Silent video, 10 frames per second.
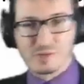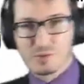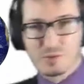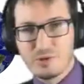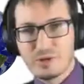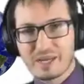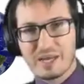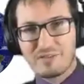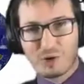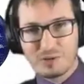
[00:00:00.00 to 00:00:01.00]
So you can
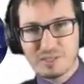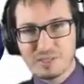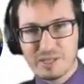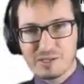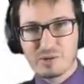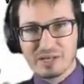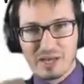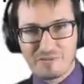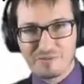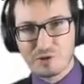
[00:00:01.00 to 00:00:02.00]
have continents, you can
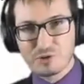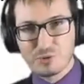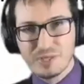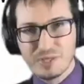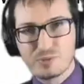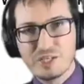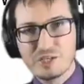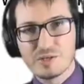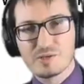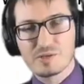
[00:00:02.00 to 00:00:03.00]
have countries,
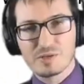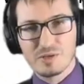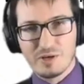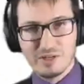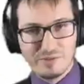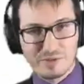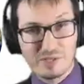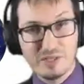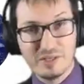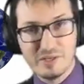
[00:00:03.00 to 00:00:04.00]
regions, even
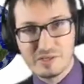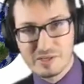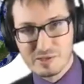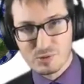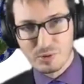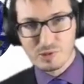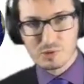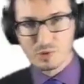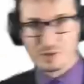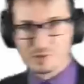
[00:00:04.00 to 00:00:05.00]
cities and so on,
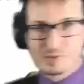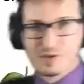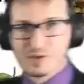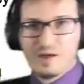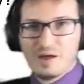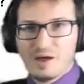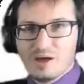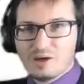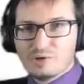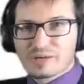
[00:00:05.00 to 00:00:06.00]
stores.
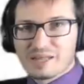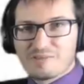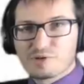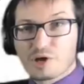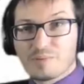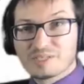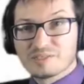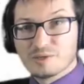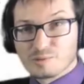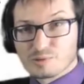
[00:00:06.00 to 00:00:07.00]
You can have a
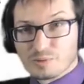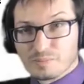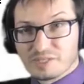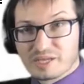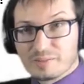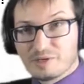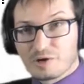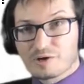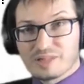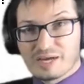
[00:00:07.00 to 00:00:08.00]
currency also. It can be
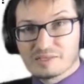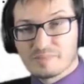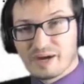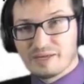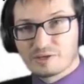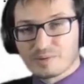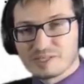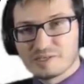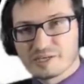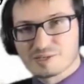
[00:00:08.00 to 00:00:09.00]
organized by
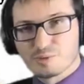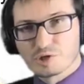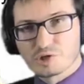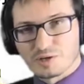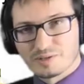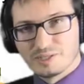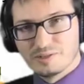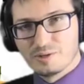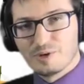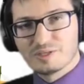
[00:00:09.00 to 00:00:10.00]
currency exposure in
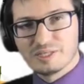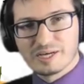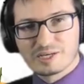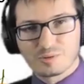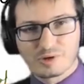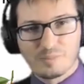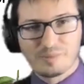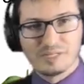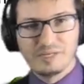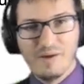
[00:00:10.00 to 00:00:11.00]
a multinational
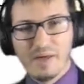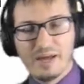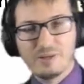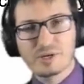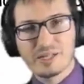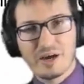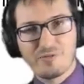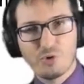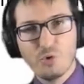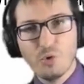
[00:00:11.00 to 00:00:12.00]
company. And you can
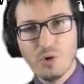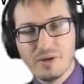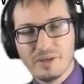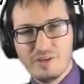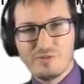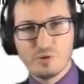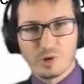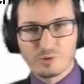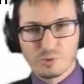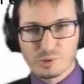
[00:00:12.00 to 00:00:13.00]
have who, if you
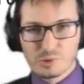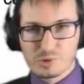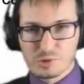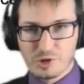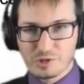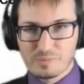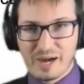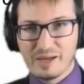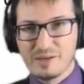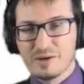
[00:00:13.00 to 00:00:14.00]
want to also sort
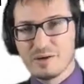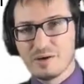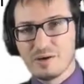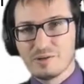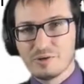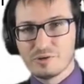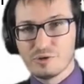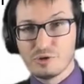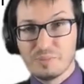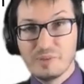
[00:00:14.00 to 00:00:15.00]
by
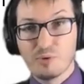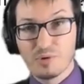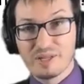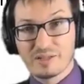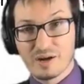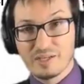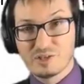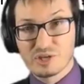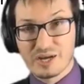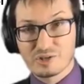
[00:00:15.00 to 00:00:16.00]
the people that are in
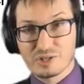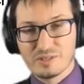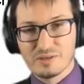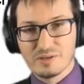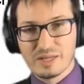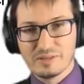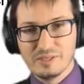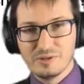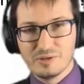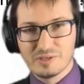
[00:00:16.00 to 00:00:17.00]
charge and that
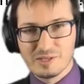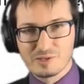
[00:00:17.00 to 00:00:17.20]
did this.